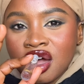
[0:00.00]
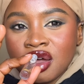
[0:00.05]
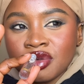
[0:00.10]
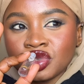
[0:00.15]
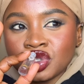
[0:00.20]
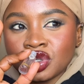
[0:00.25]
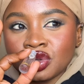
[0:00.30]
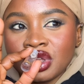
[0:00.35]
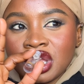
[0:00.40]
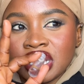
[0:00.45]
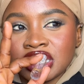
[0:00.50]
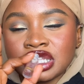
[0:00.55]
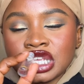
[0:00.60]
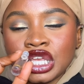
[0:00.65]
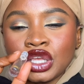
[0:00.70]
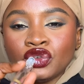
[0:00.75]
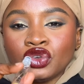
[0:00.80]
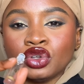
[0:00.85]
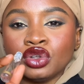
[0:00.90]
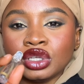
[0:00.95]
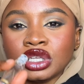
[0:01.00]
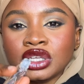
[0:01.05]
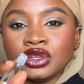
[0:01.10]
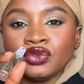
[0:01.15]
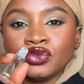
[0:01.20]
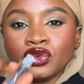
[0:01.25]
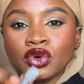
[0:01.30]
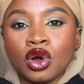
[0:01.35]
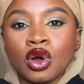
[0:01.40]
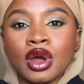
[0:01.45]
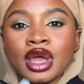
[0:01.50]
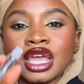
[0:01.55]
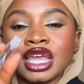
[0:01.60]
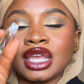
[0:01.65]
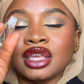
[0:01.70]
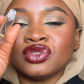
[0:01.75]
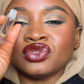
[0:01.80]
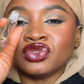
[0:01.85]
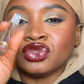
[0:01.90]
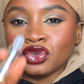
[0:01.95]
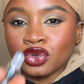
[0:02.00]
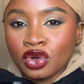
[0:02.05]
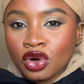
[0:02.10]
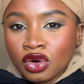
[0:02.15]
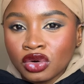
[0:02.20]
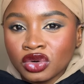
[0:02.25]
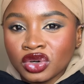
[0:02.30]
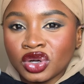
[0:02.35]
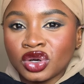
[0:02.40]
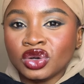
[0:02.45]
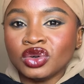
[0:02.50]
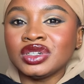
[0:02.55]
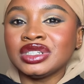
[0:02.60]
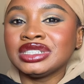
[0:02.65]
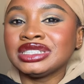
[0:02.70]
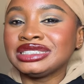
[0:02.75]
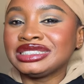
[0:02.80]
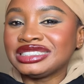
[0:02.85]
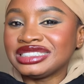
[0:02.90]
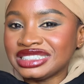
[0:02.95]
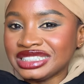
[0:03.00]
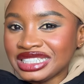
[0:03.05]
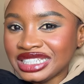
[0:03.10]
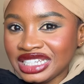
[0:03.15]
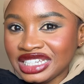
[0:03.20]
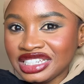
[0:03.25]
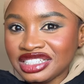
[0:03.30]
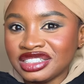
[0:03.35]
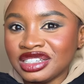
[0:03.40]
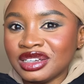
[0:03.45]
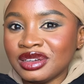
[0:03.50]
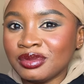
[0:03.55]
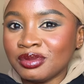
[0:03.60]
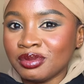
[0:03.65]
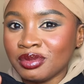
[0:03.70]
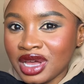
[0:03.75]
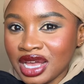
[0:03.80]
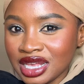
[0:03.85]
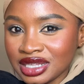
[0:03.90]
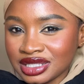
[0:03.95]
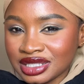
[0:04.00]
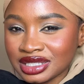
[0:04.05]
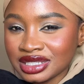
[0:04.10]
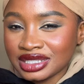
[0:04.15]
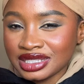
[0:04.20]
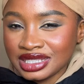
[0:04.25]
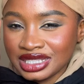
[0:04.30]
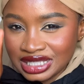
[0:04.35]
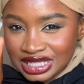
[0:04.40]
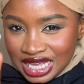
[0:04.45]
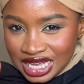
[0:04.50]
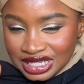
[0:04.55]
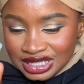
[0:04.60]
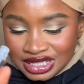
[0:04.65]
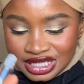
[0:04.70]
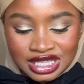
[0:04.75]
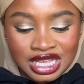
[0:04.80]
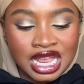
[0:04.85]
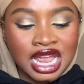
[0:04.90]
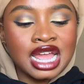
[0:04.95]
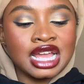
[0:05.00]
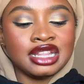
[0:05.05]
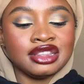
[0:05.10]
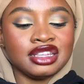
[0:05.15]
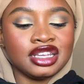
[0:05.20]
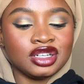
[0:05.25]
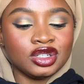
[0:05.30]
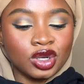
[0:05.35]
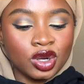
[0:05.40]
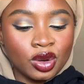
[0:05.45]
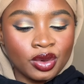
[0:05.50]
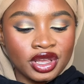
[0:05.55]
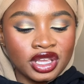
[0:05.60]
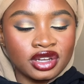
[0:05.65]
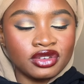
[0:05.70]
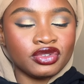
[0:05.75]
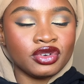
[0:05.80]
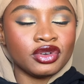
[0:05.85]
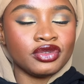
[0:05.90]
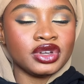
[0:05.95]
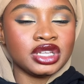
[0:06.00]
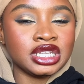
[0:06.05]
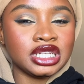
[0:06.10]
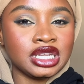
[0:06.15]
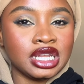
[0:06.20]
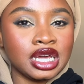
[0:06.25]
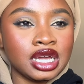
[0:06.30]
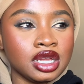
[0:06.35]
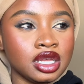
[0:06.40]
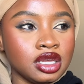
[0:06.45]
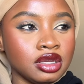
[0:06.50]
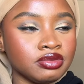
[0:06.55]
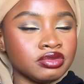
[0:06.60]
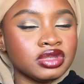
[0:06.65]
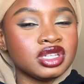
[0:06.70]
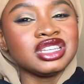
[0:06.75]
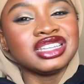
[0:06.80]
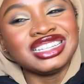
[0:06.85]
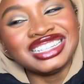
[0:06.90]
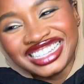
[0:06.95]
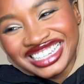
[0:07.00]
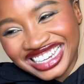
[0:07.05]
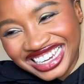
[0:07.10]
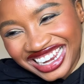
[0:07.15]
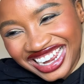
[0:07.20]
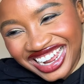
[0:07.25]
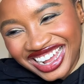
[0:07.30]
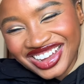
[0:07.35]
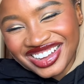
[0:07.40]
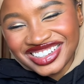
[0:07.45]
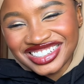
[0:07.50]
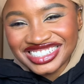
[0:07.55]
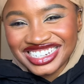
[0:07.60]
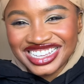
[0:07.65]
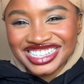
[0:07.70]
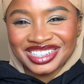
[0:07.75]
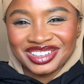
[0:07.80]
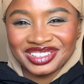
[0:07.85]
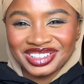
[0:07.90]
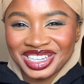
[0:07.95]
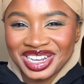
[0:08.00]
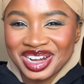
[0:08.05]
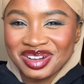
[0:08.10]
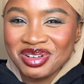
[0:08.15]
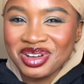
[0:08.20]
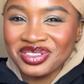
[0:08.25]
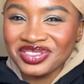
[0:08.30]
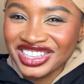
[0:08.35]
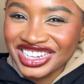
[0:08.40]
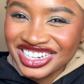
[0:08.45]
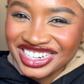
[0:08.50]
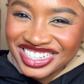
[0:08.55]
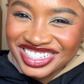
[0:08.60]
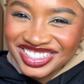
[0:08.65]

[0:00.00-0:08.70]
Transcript: So yes, if you're looking for a floral clean musk scent, then go in for vanilla. Oh goodness, I'm taking away vanilla